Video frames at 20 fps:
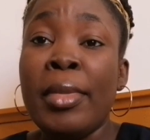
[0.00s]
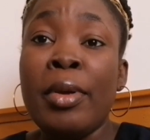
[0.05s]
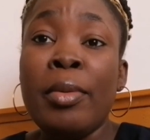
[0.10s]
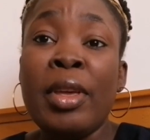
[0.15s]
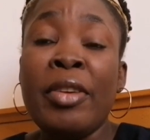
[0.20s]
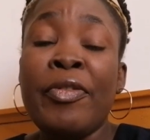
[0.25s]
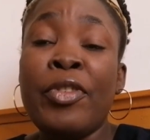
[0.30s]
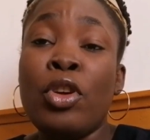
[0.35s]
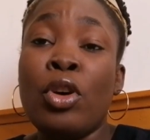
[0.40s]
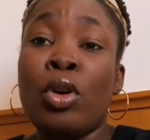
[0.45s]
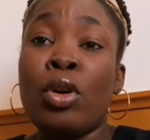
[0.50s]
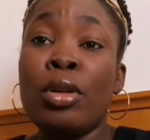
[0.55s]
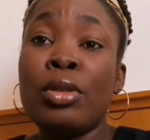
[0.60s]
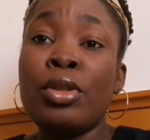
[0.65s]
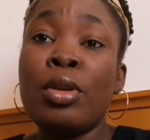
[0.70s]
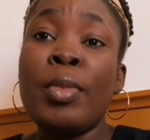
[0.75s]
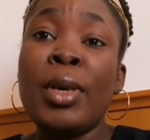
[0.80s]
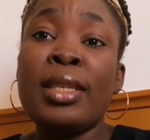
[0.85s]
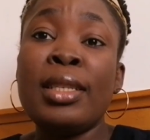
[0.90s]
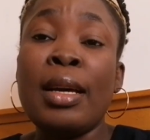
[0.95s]
If your
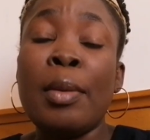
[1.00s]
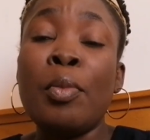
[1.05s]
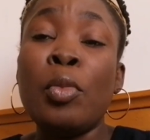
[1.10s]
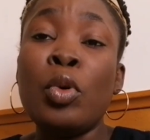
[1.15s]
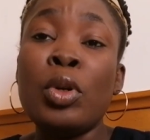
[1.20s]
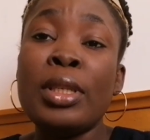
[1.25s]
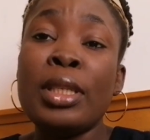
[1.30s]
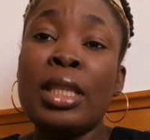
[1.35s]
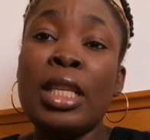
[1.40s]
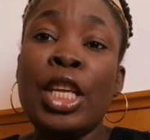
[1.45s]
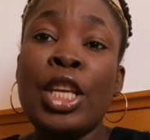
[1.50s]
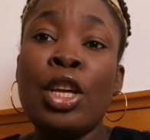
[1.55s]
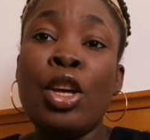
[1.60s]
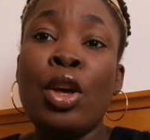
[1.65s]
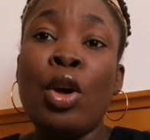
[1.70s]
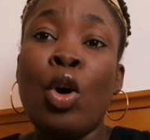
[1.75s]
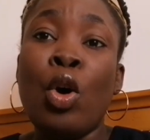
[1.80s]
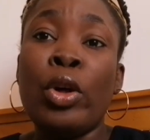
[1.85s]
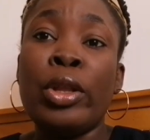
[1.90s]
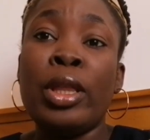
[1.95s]
customers are
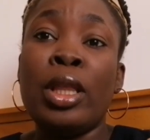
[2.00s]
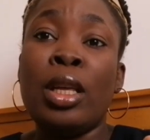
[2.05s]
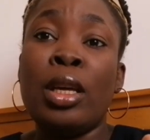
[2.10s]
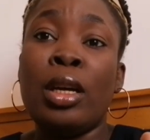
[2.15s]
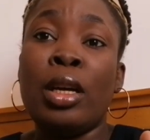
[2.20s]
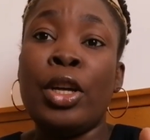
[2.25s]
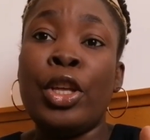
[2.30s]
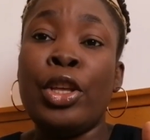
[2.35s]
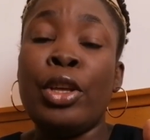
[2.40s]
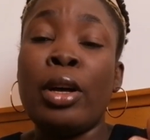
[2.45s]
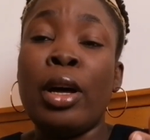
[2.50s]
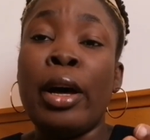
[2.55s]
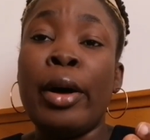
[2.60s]
mostly on the